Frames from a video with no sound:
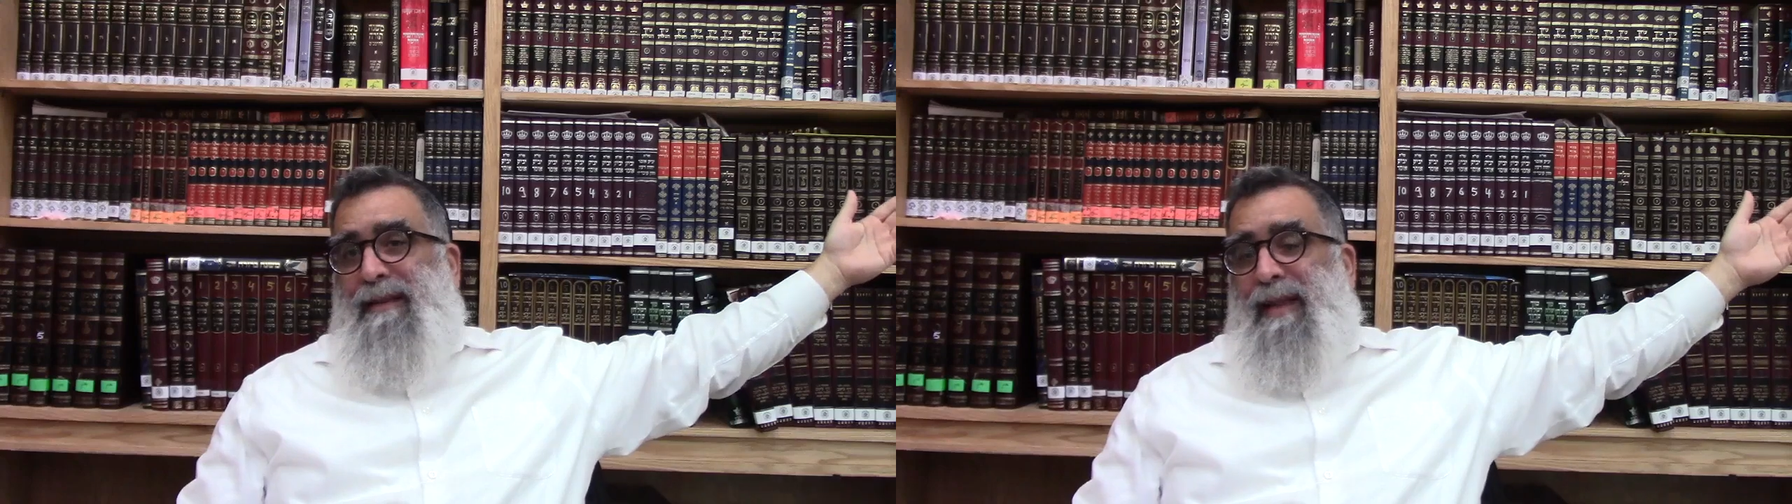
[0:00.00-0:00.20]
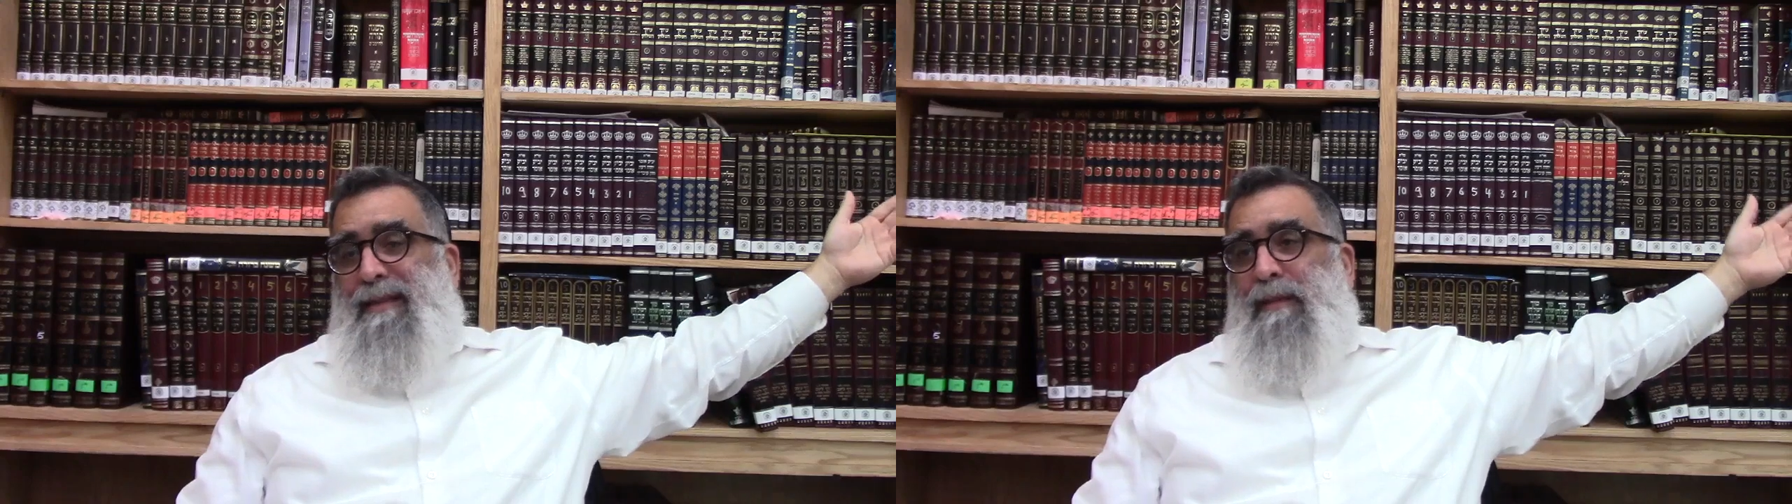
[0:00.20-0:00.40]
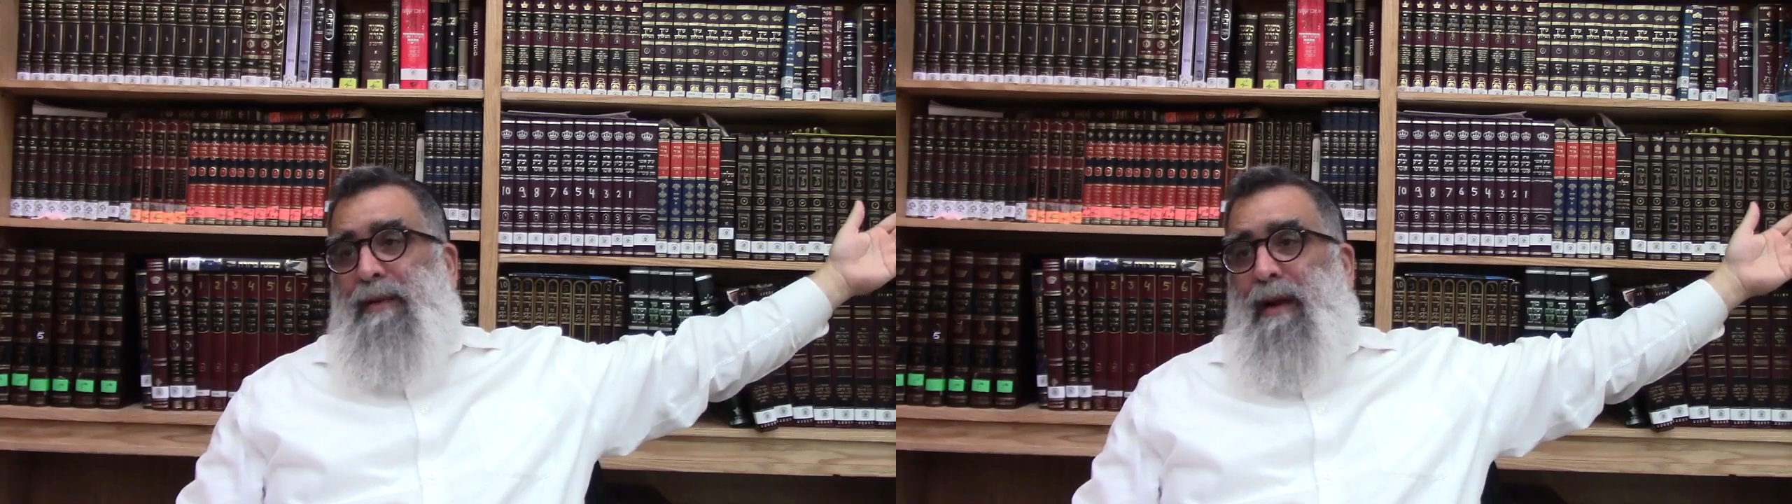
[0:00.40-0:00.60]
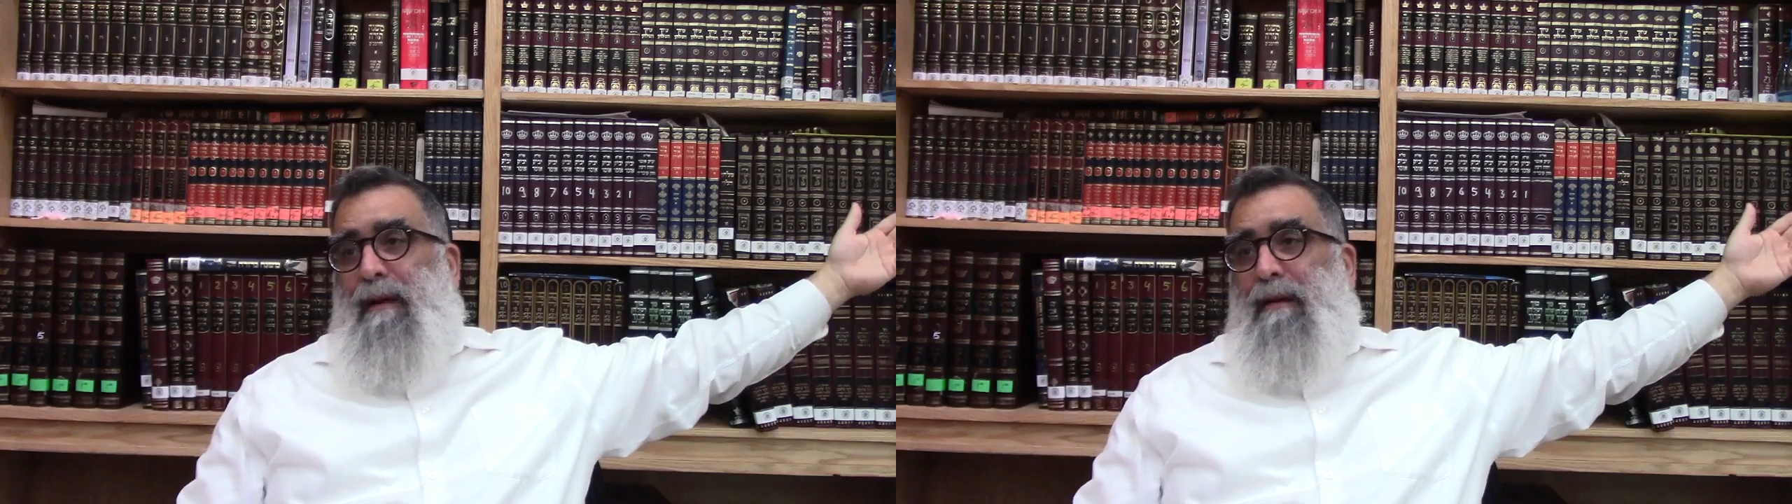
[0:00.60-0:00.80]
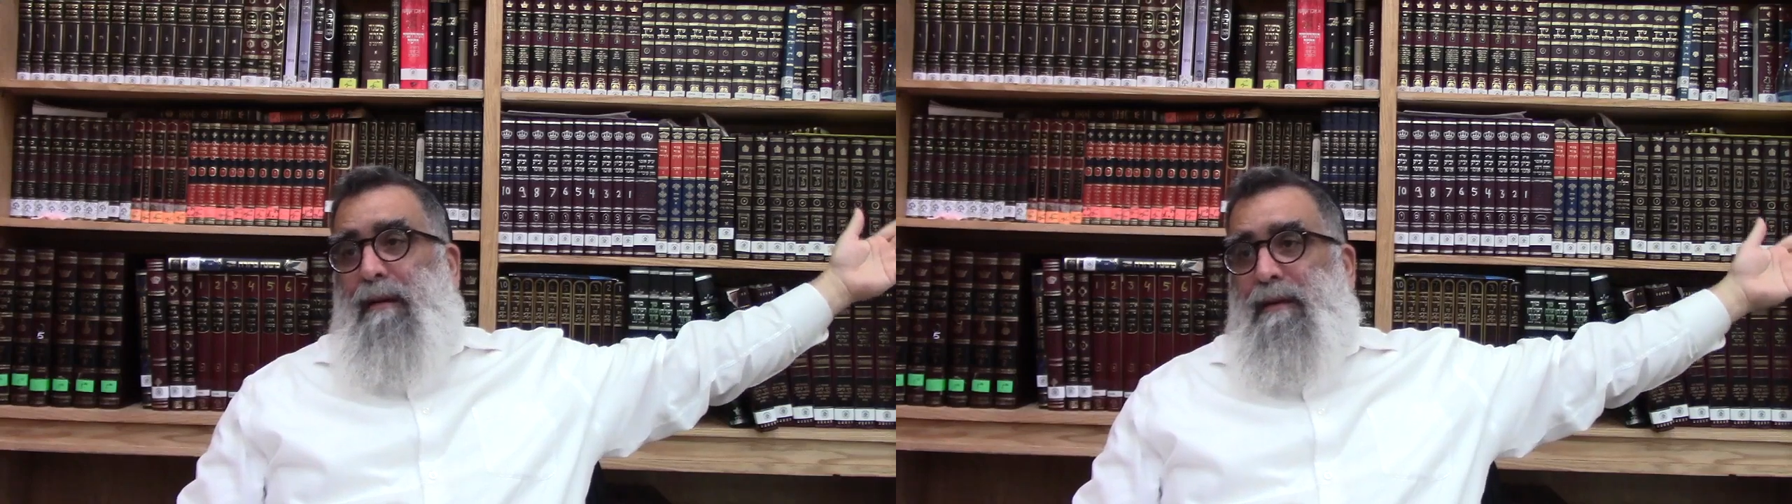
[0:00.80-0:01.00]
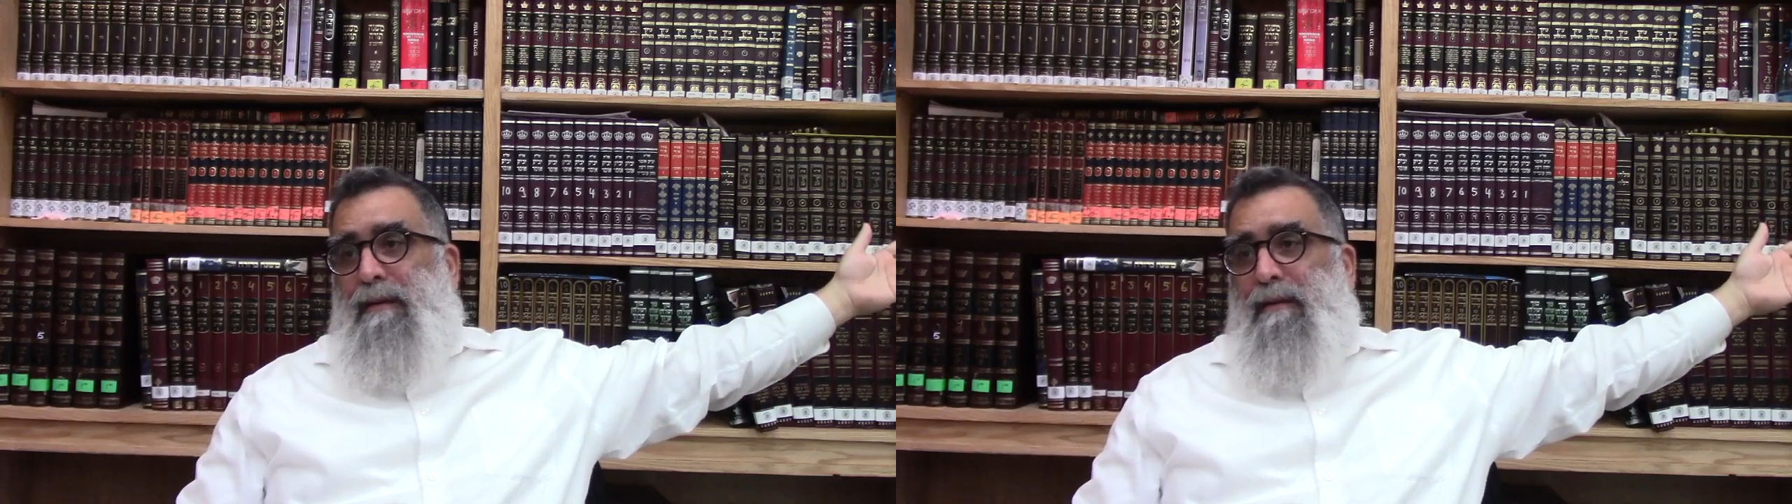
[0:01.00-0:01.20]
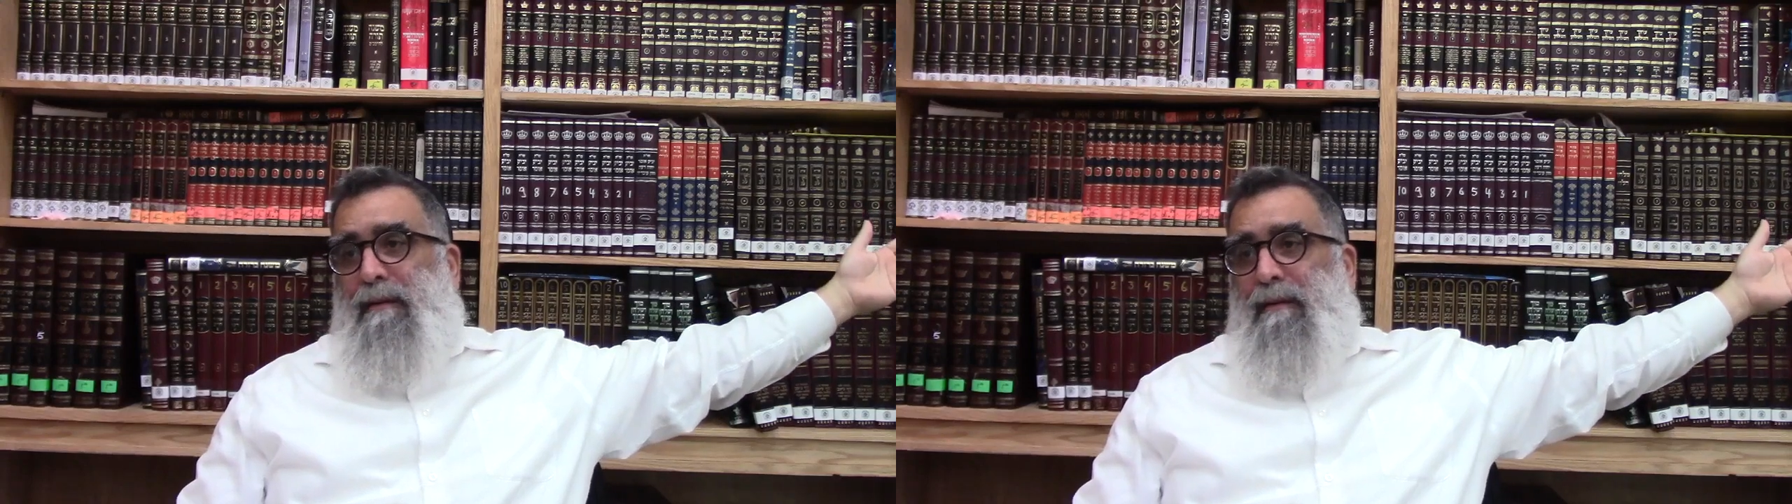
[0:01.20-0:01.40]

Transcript: not seem like a curse.